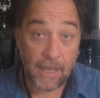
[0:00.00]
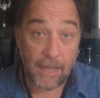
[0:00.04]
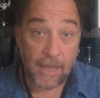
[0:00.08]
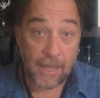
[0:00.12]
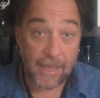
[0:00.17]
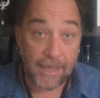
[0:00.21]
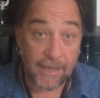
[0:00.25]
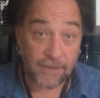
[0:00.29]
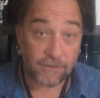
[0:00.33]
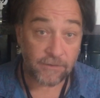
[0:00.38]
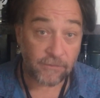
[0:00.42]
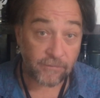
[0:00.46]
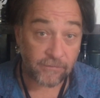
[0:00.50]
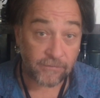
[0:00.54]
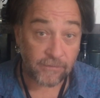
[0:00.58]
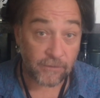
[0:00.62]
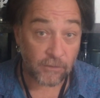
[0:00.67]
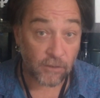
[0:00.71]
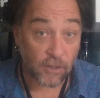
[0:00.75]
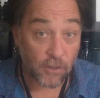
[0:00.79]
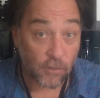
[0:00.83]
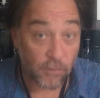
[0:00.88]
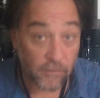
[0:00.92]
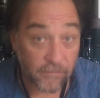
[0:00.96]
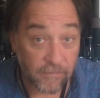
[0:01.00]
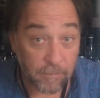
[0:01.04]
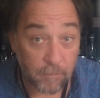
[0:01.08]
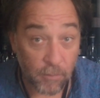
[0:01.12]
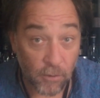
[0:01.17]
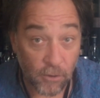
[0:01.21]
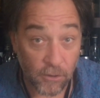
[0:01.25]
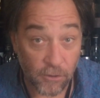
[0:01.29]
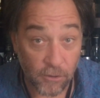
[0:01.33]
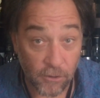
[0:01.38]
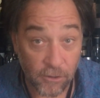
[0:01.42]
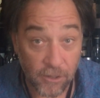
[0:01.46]
Head distiller Chris
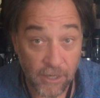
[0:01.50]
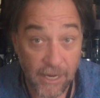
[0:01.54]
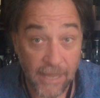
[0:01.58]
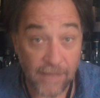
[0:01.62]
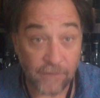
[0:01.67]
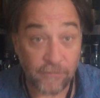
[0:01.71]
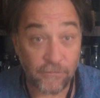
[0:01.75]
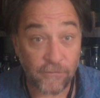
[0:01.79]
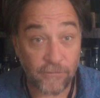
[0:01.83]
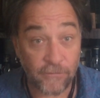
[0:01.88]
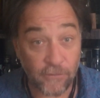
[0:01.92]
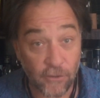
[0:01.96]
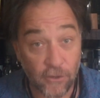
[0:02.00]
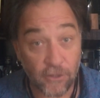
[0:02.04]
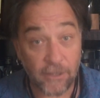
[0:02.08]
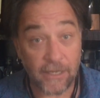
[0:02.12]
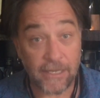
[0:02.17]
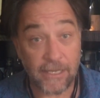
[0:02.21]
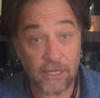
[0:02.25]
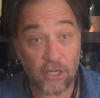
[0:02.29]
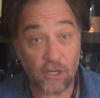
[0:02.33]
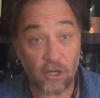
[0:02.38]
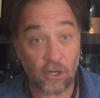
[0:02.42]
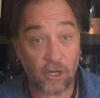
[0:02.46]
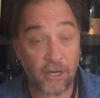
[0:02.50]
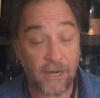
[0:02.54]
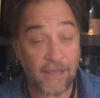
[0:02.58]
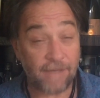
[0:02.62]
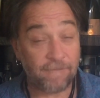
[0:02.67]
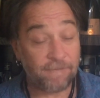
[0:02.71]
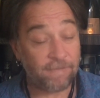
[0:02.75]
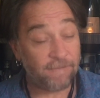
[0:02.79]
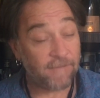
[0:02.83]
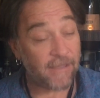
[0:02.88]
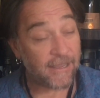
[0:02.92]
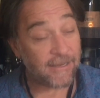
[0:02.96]
Byrne has certainly got a
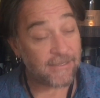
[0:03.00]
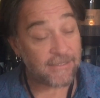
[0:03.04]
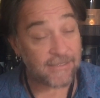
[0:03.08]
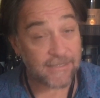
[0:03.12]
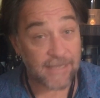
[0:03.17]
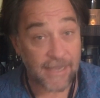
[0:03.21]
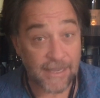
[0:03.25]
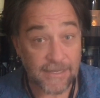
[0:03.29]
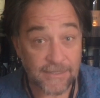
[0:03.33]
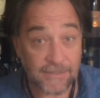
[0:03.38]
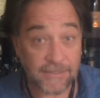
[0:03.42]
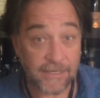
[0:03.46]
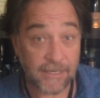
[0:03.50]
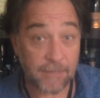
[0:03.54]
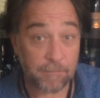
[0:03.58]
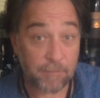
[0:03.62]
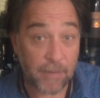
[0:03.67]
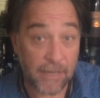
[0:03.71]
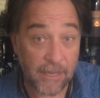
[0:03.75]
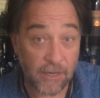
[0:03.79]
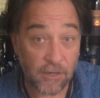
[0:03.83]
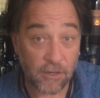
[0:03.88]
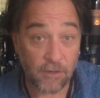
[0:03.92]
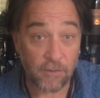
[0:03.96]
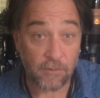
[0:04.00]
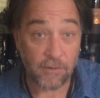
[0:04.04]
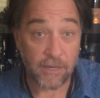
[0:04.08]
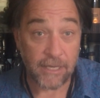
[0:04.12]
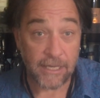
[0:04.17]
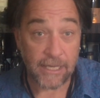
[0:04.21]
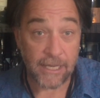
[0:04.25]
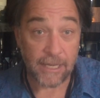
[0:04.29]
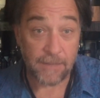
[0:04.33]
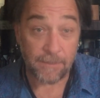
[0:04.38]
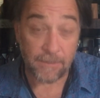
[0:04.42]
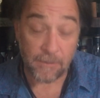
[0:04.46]
fantastic
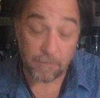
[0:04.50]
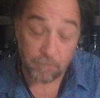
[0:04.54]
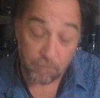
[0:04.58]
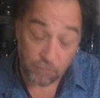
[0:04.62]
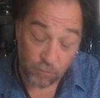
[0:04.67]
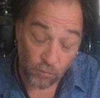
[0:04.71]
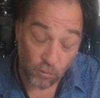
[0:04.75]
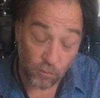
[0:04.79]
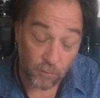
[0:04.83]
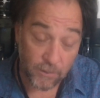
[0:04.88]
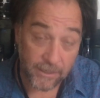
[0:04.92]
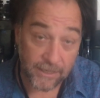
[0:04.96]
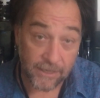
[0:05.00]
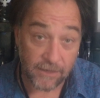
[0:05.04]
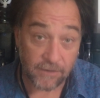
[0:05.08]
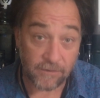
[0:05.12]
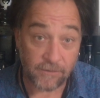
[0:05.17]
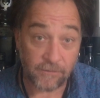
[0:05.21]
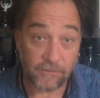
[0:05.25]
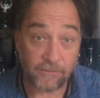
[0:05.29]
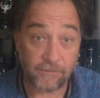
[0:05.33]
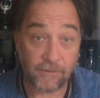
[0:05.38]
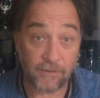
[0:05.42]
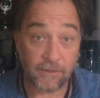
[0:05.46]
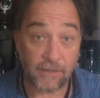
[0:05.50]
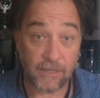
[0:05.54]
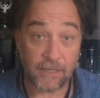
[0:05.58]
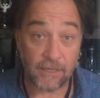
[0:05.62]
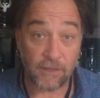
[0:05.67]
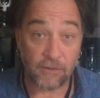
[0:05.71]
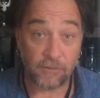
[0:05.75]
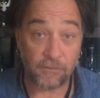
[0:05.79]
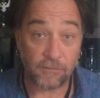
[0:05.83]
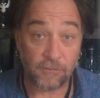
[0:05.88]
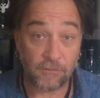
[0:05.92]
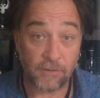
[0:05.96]
pedigree in the brewing and distilling
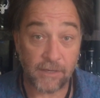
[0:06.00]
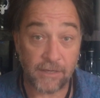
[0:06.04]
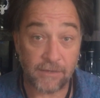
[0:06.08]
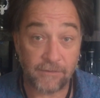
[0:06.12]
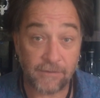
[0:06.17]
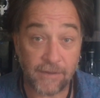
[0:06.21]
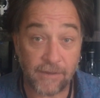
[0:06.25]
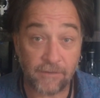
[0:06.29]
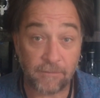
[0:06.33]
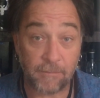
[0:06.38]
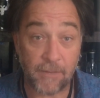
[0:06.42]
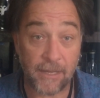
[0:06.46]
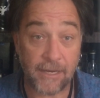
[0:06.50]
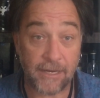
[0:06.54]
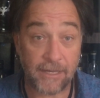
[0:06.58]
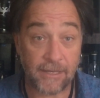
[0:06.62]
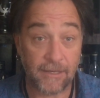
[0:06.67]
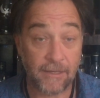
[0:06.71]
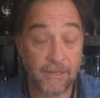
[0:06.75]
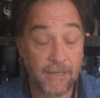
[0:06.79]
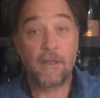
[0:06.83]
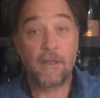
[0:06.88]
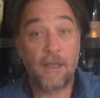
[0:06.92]
industry in Tasmania.